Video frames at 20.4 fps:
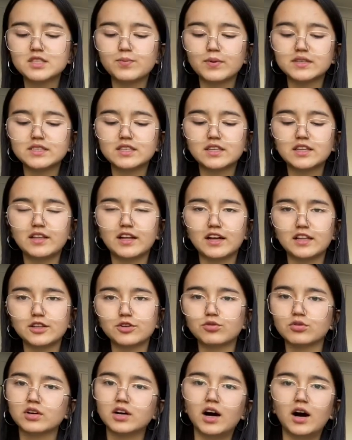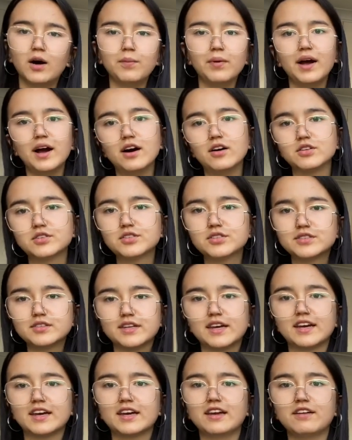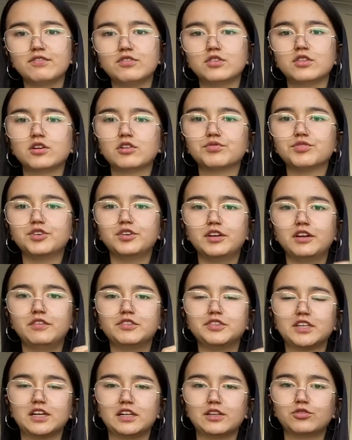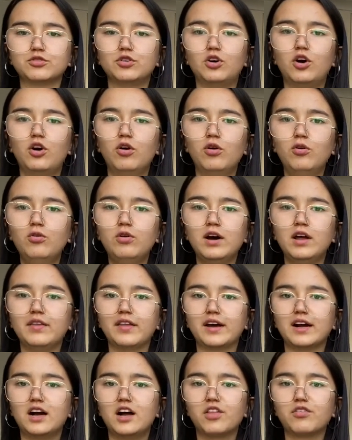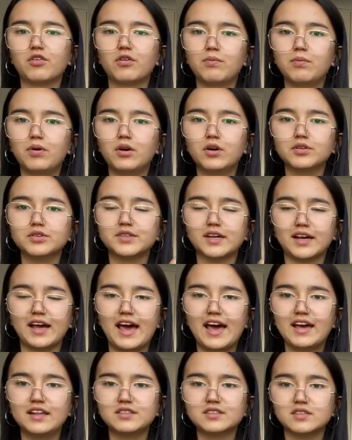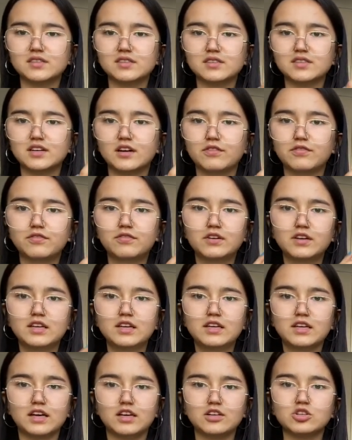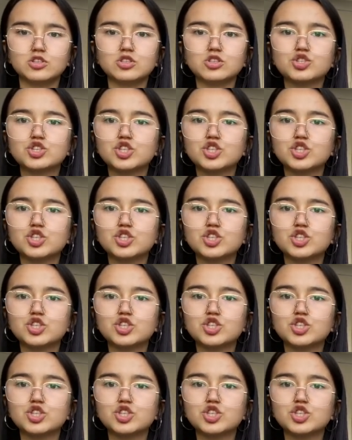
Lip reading: basically like a little cub house. Like if you think of the leaf, it's like a little hole, and like arthropods, like ants and stuff, can just